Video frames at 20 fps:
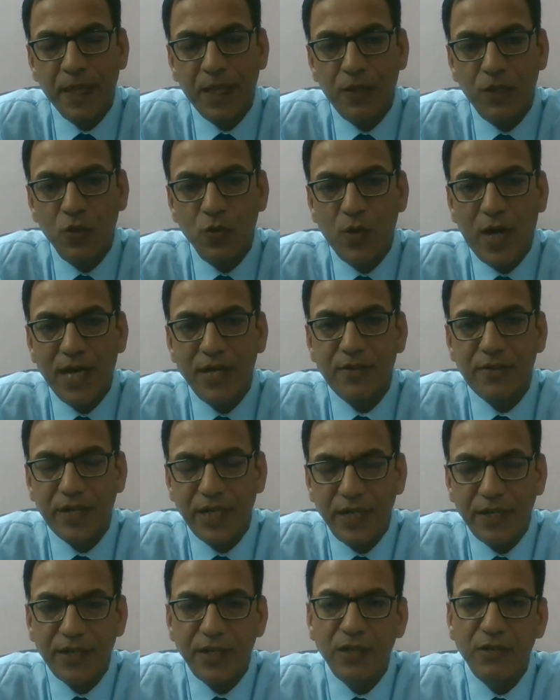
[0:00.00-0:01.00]
you are
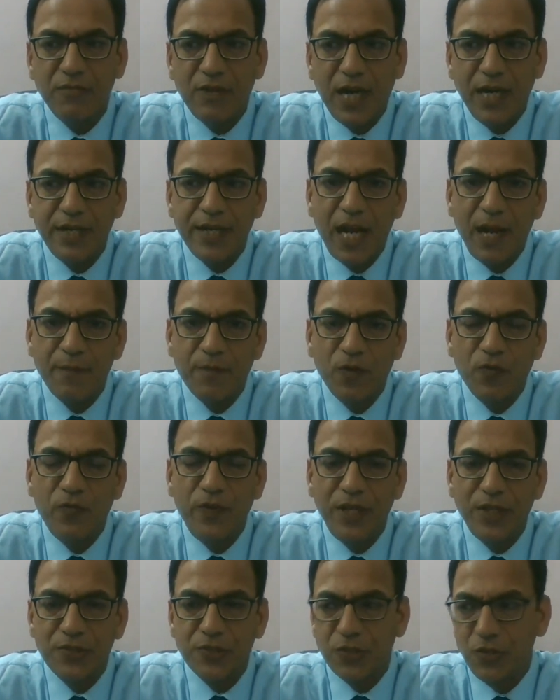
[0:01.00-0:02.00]
treating, what type of
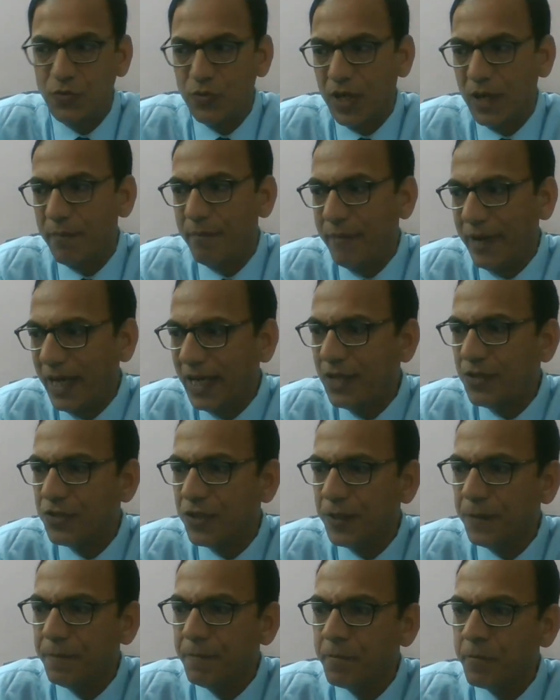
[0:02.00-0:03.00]
waste you are
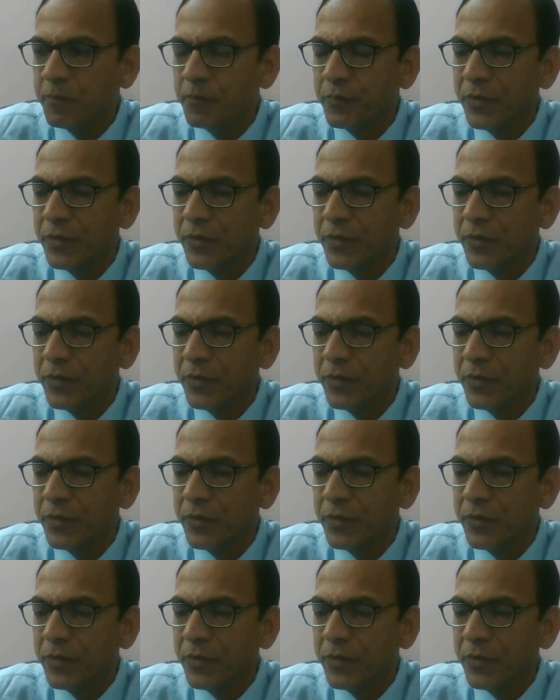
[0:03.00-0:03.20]
managing.